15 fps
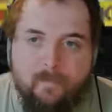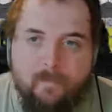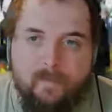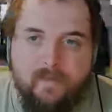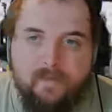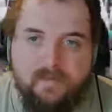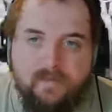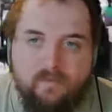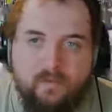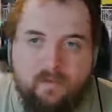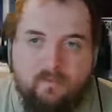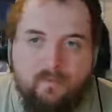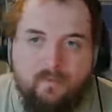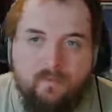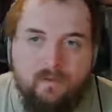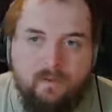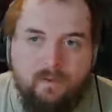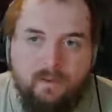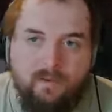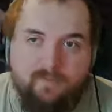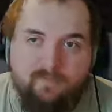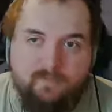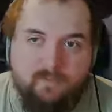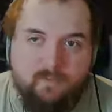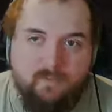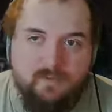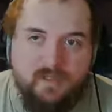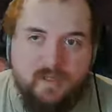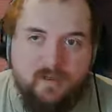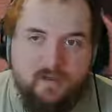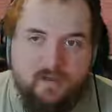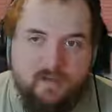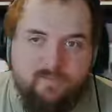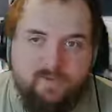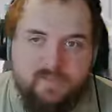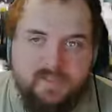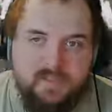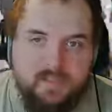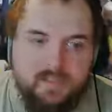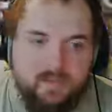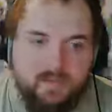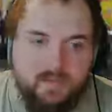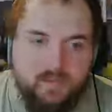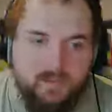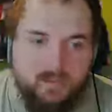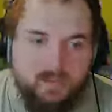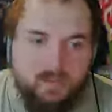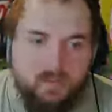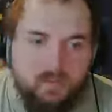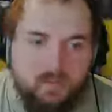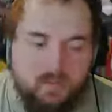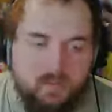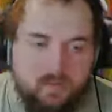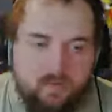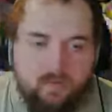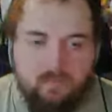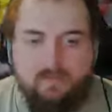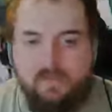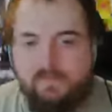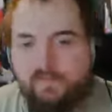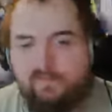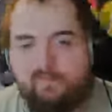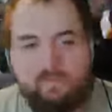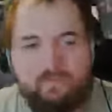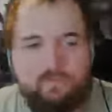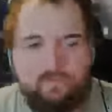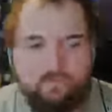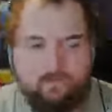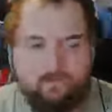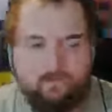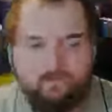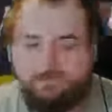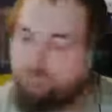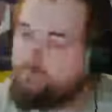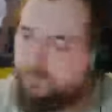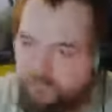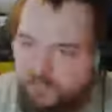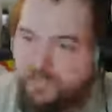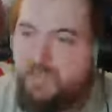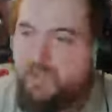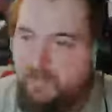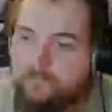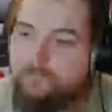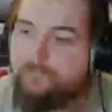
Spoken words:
That's the one we were looking for. Is that going to go for six? No, it goes for four. Okay.